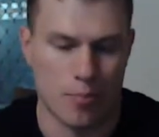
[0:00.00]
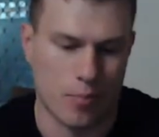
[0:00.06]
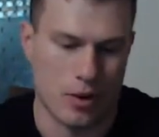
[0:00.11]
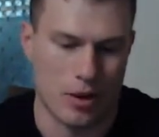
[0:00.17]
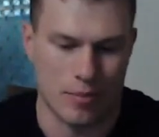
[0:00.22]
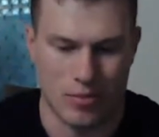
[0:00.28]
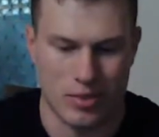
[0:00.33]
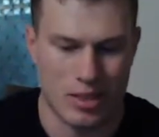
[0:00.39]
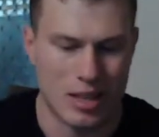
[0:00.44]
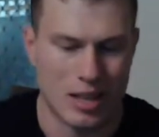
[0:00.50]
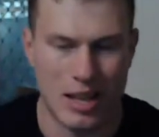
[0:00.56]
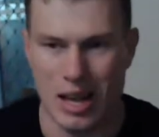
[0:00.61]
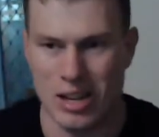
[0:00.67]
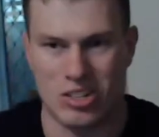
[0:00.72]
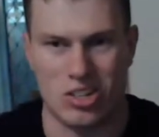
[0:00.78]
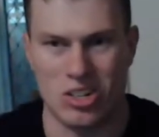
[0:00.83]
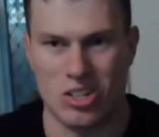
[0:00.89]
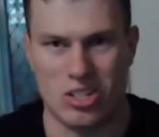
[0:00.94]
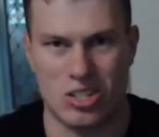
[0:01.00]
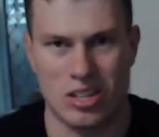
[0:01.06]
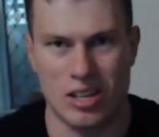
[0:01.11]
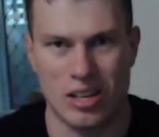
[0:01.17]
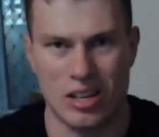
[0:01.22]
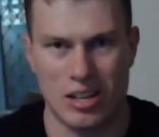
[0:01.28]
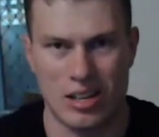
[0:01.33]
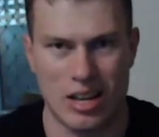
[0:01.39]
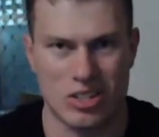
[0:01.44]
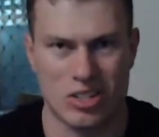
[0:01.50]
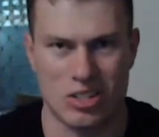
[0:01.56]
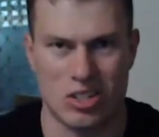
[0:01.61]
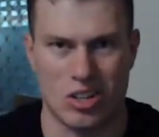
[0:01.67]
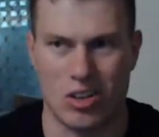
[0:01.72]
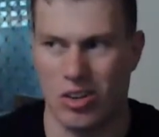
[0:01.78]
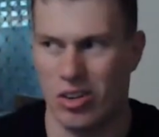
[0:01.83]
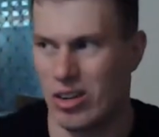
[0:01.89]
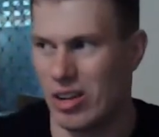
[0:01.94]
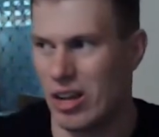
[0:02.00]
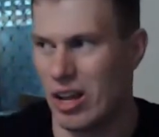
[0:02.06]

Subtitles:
but that's just a